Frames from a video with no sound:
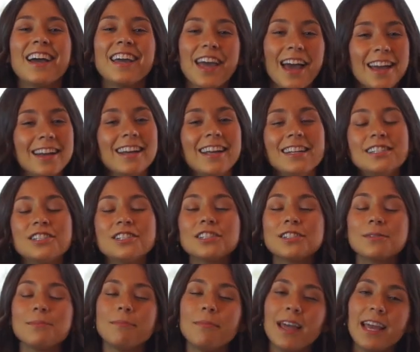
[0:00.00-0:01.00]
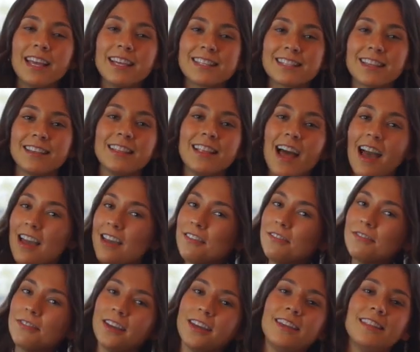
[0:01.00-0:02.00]
Again, it just makes
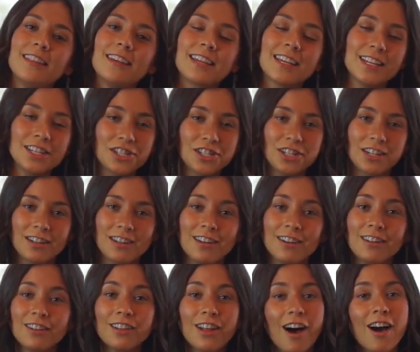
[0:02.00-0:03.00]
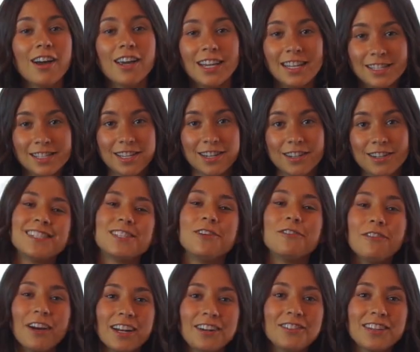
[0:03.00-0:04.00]
life in the kitchen a lot easier. So
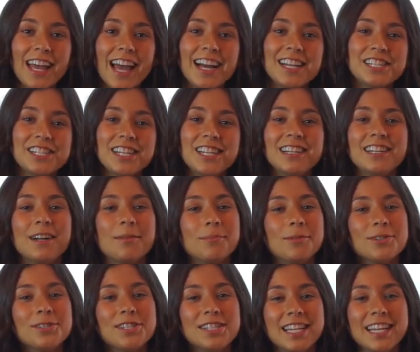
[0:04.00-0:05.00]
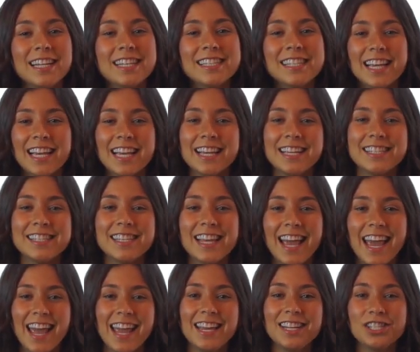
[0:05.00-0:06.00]
final gadget number 6 is
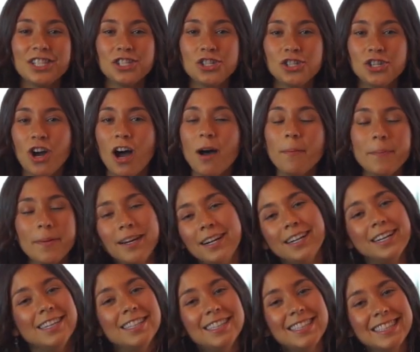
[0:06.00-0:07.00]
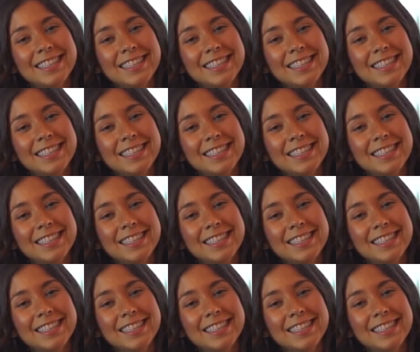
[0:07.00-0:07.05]
a chopper.